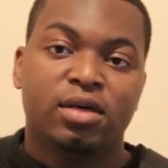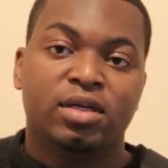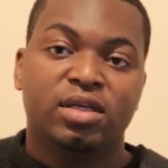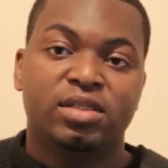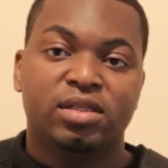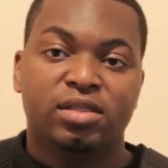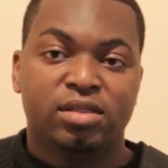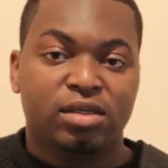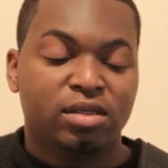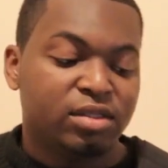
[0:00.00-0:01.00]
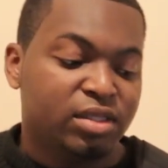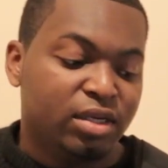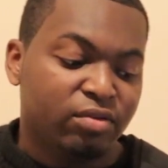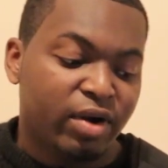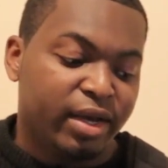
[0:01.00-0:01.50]
This is
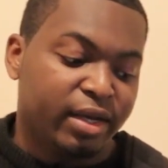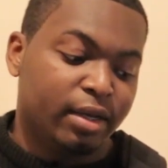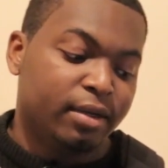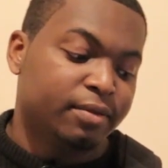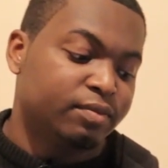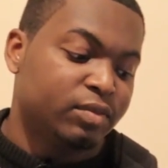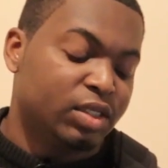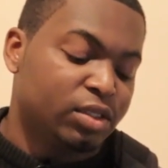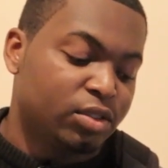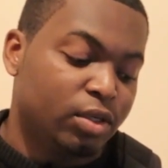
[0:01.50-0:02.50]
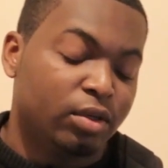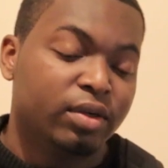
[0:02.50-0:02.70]
C right here. So